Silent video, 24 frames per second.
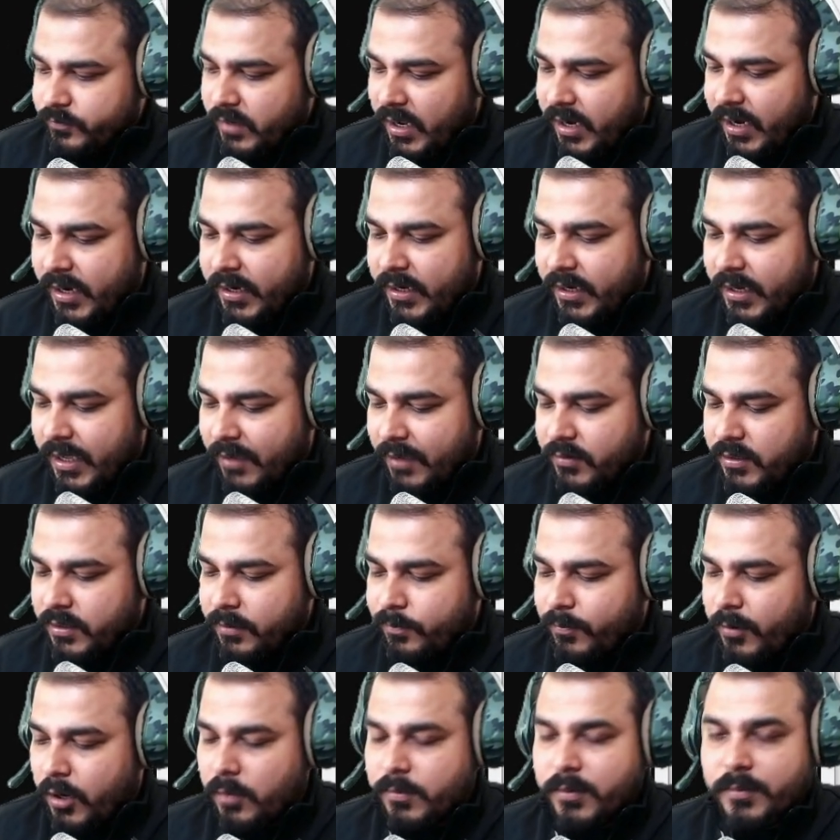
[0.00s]
and I
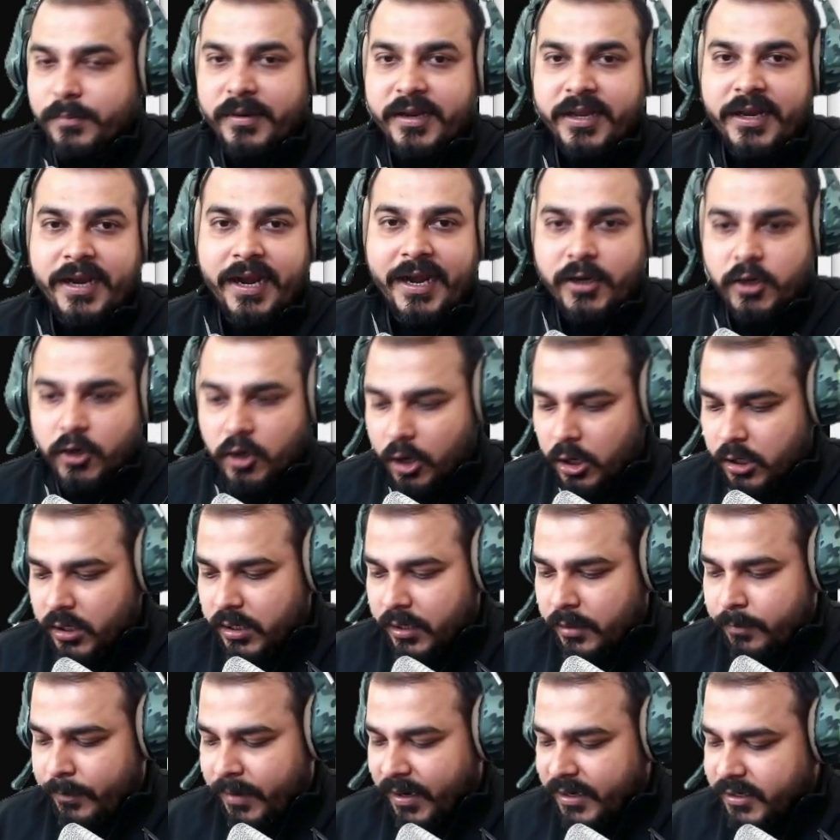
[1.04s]
will probably write
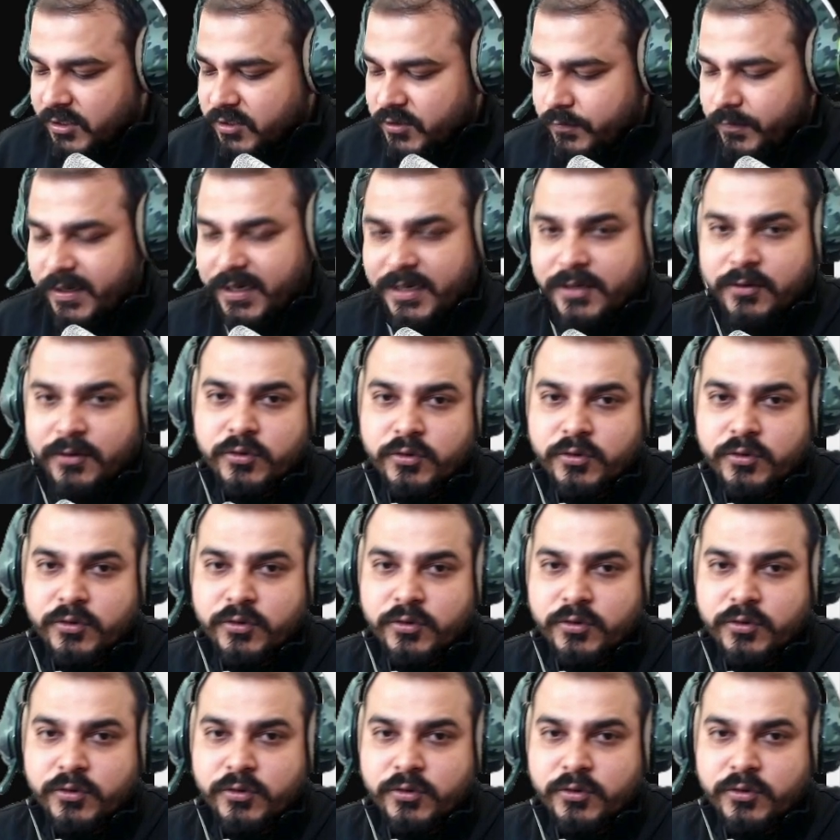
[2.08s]
Docker minus V